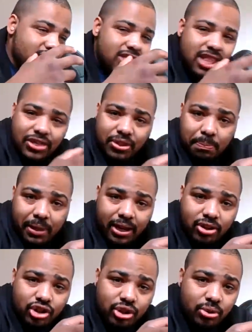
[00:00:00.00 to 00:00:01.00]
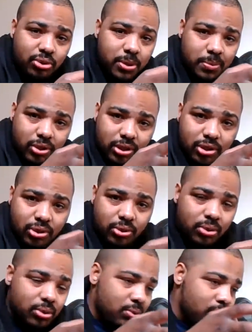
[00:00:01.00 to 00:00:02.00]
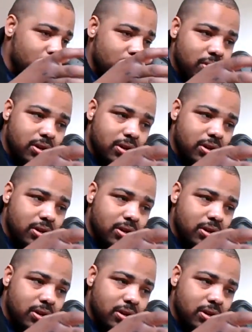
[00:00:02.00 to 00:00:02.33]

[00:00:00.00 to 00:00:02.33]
let the player choose between two